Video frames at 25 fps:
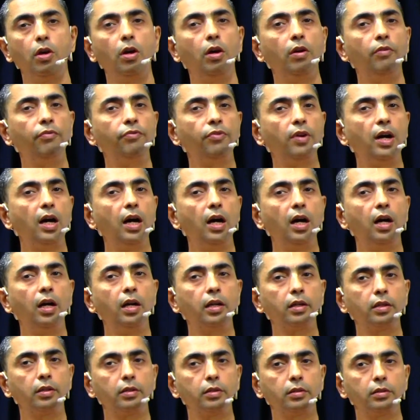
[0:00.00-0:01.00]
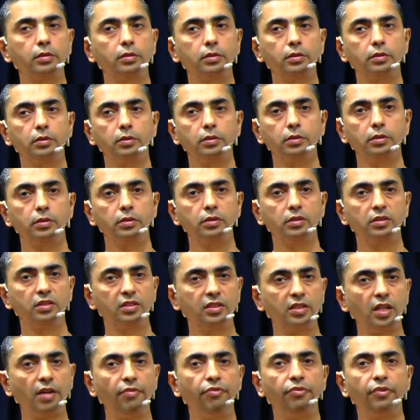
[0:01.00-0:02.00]
of our
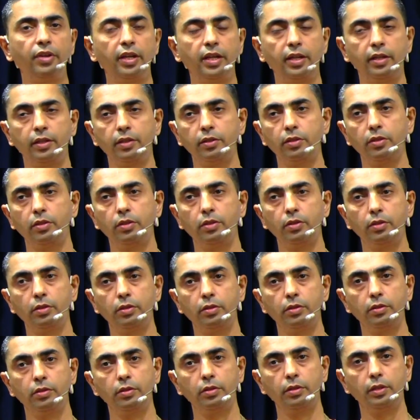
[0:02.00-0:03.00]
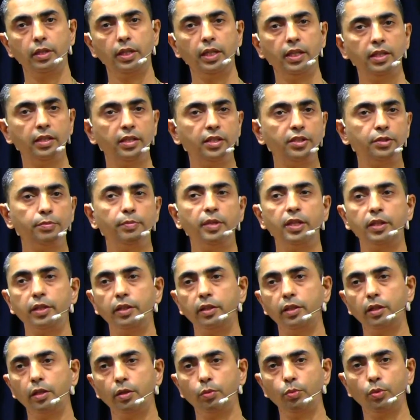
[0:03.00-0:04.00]
suffering in this
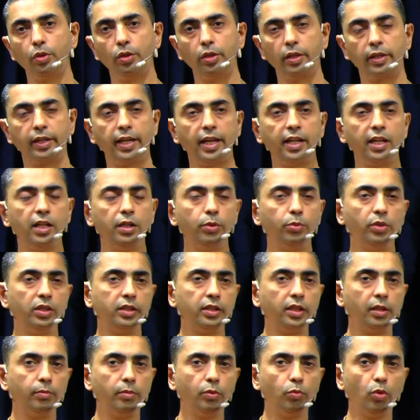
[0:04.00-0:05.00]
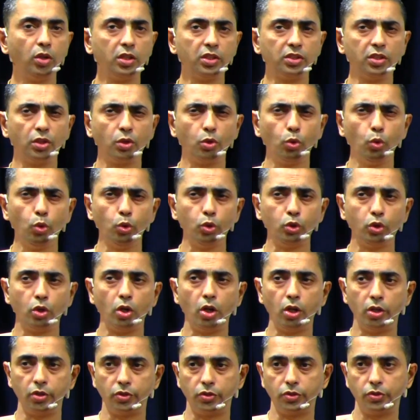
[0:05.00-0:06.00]
material world? Can anyone tell me what is the root
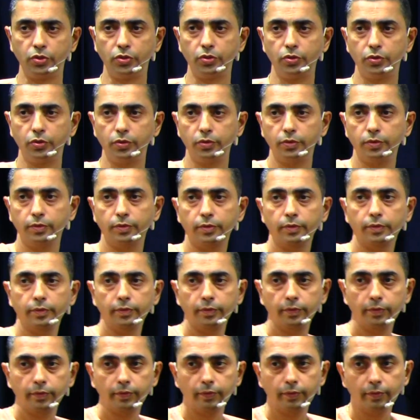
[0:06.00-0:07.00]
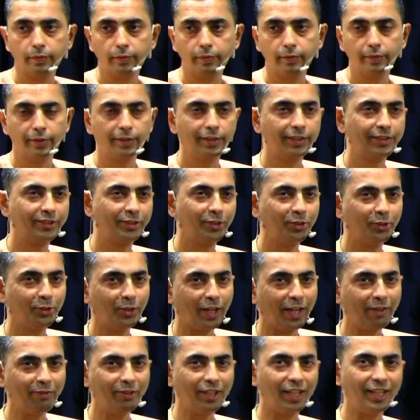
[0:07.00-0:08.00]
cause? So
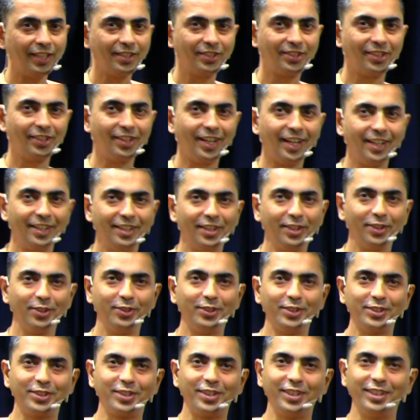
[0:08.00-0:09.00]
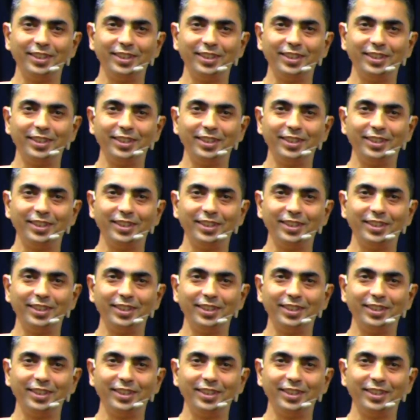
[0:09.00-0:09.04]
you have the answer right here on the